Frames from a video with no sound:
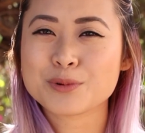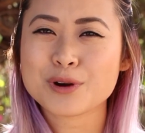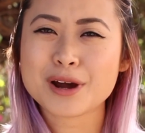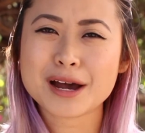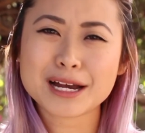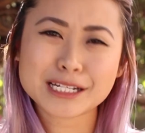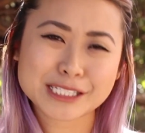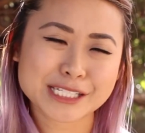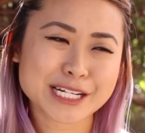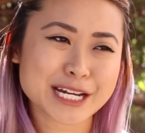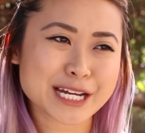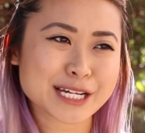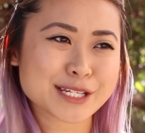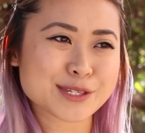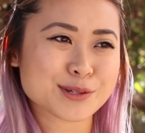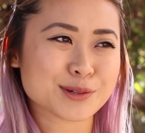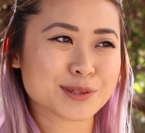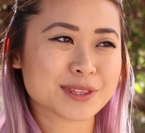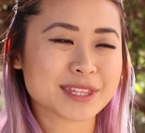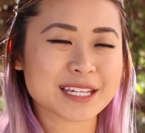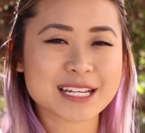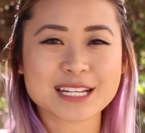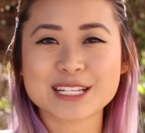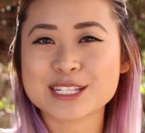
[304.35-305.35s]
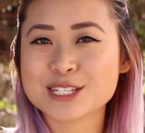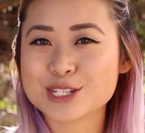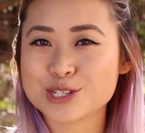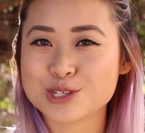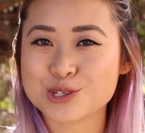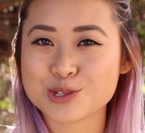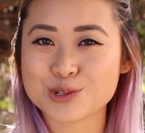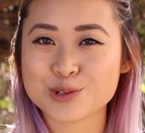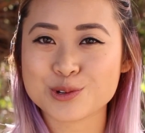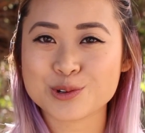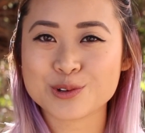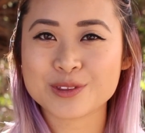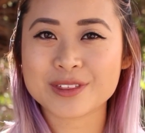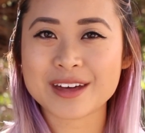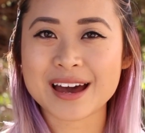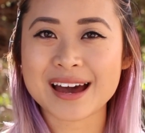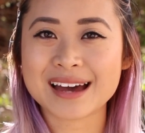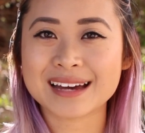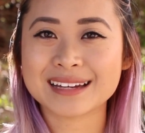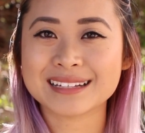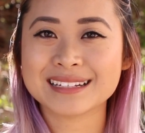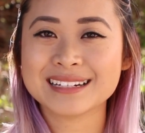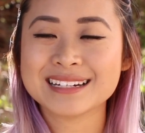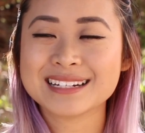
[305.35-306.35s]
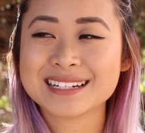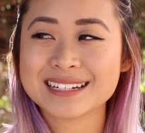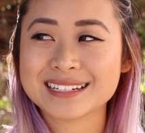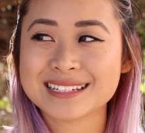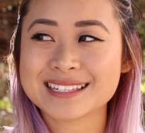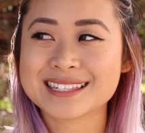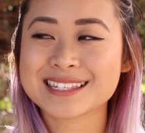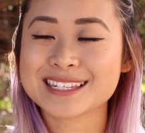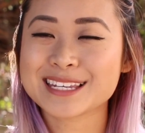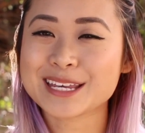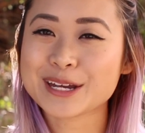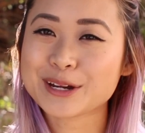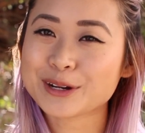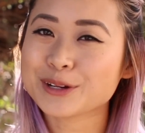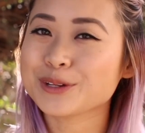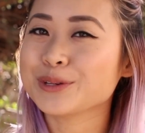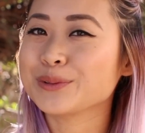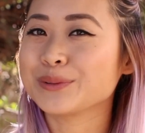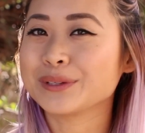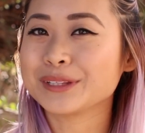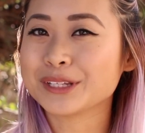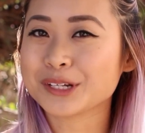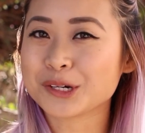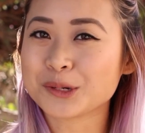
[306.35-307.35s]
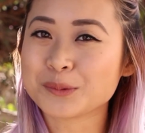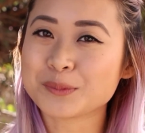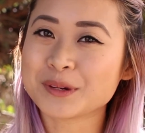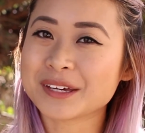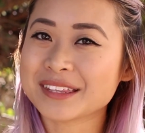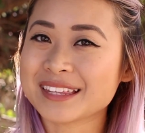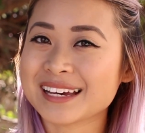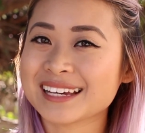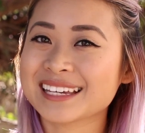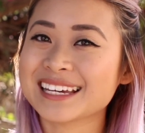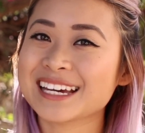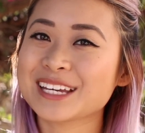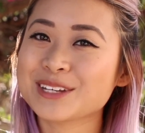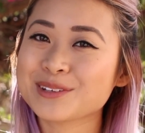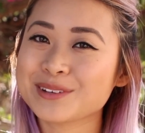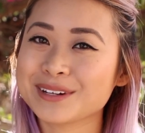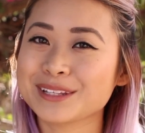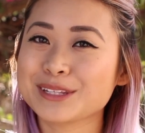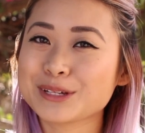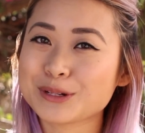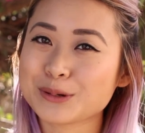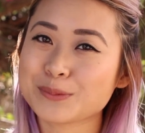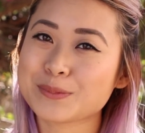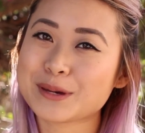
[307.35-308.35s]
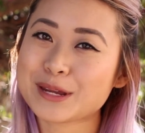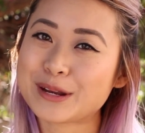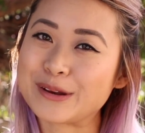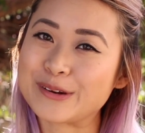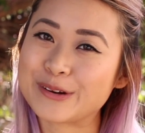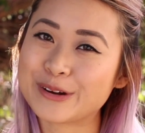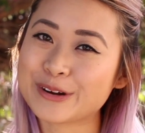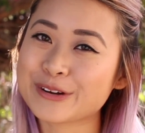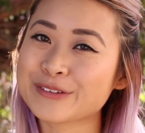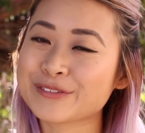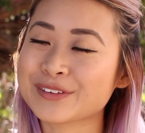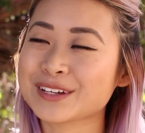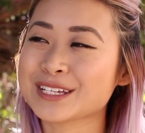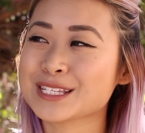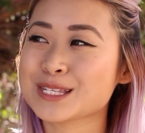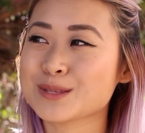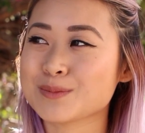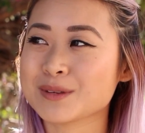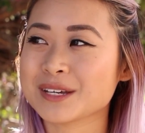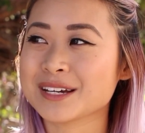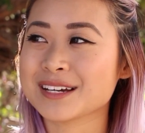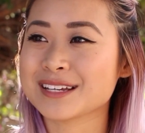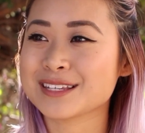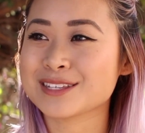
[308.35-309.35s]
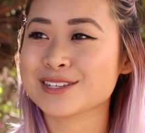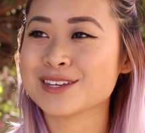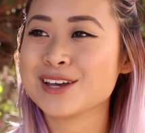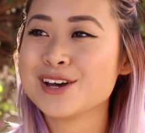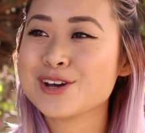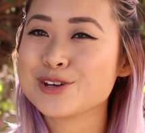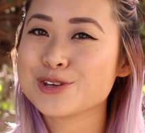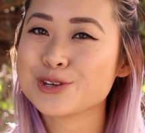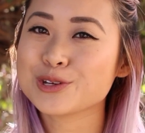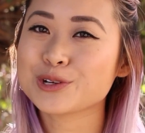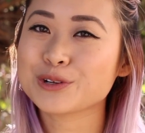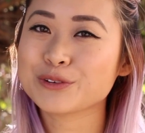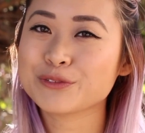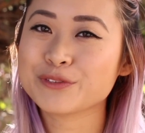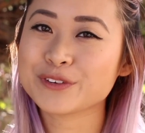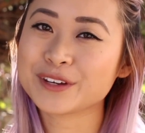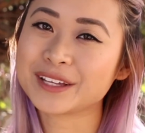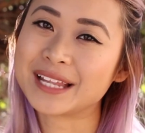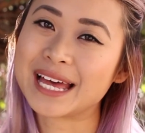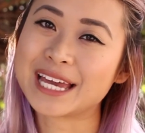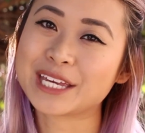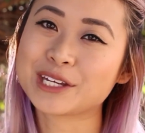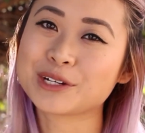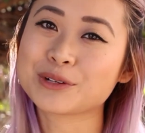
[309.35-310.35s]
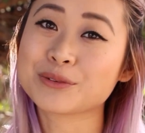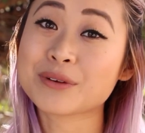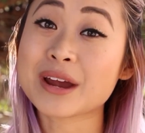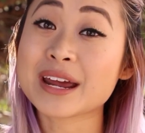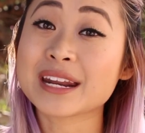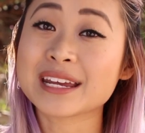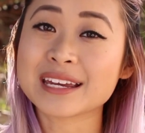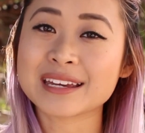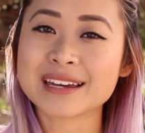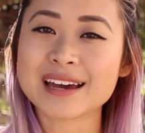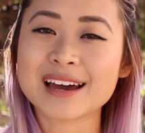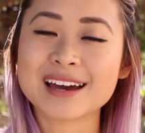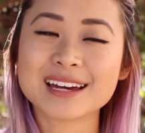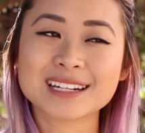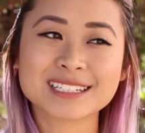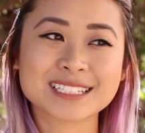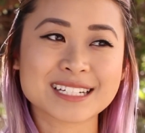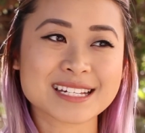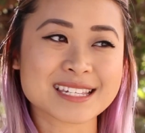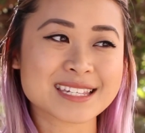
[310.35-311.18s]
projects or things to do that scare you a little bit, that get you a little bit nervous because you don't feel like you're ready yet.